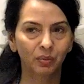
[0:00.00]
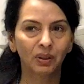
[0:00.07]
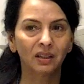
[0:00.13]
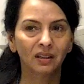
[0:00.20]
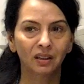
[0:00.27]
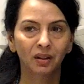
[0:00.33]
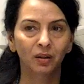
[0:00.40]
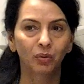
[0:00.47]
will
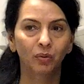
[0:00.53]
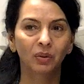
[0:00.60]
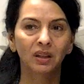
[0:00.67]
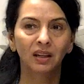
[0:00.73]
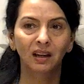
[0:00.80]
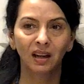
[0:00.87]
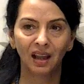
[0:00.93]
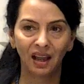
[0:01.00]

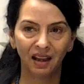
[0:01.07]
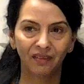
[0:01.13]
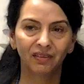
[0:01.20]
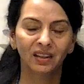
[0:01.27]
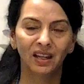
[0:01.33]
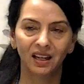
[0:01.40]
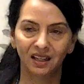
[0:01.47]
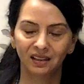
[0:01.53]
have
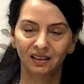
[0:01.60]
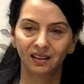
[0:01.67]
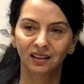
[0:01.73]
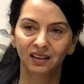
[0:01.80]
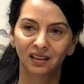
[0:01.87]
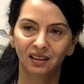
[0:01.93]
that